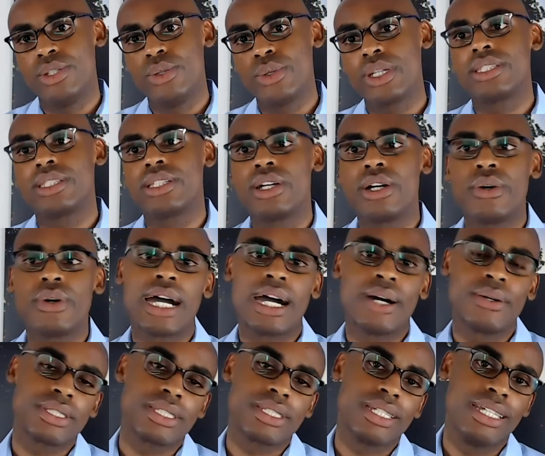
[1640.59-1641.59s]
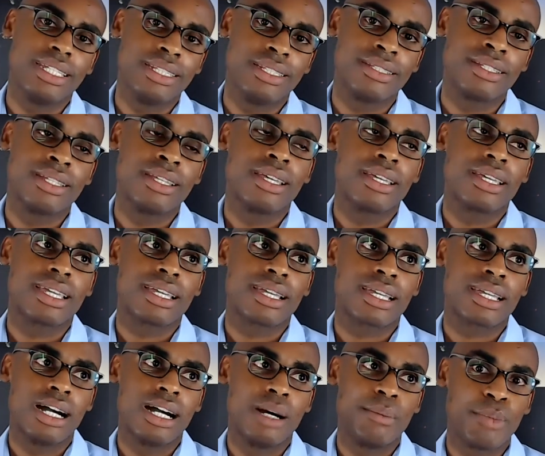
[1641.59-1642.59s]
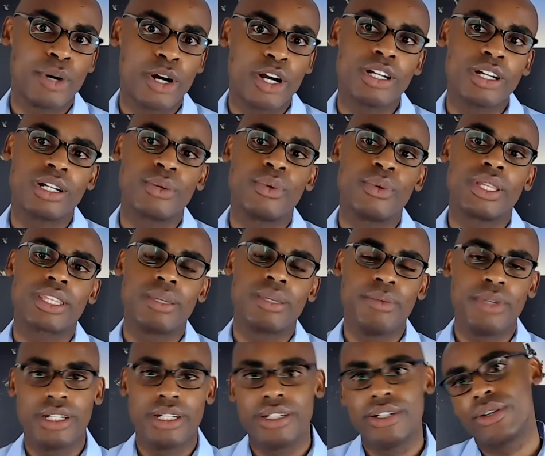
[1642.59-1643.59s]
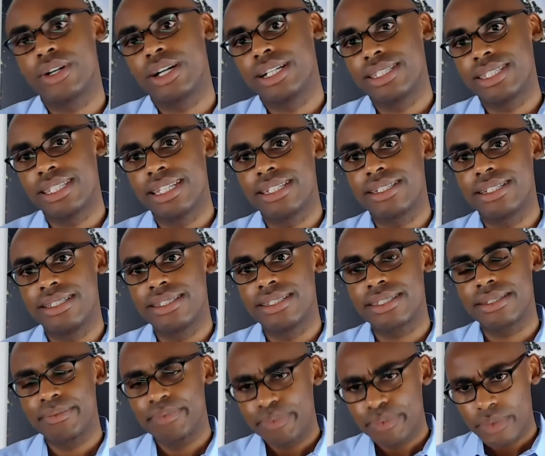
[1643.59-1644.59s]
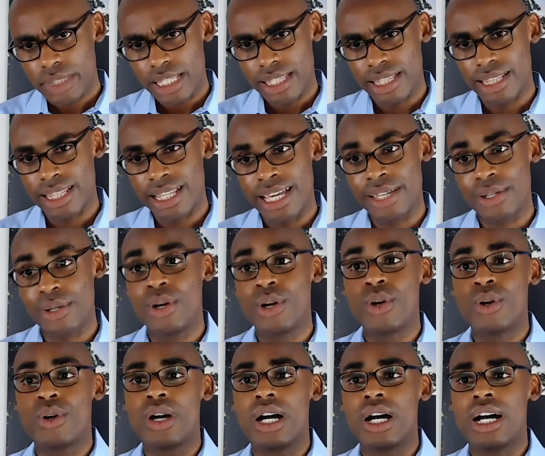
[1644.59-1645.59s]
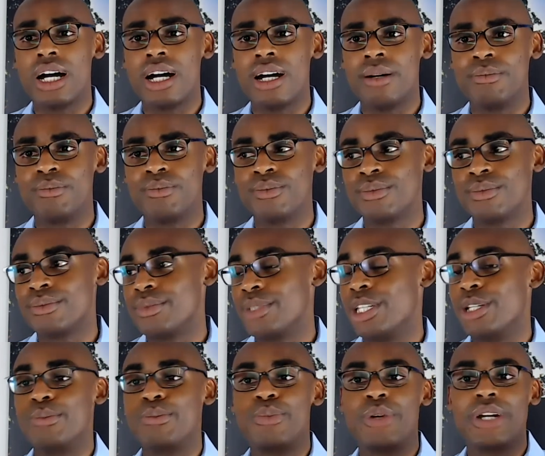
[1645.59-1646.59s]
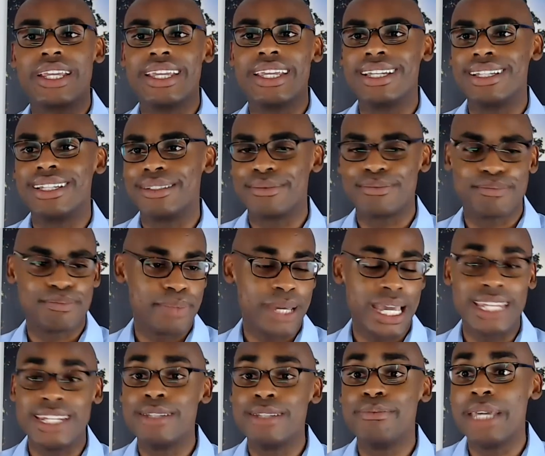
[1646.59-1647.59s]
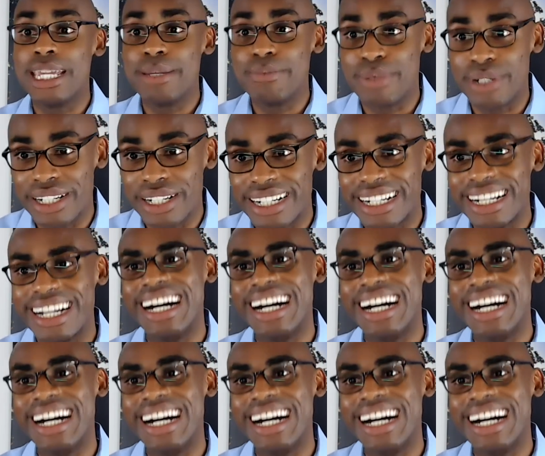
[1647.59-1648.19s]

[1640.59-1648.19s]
You can go out and partner with community organizations and the like, bringing pen and paper,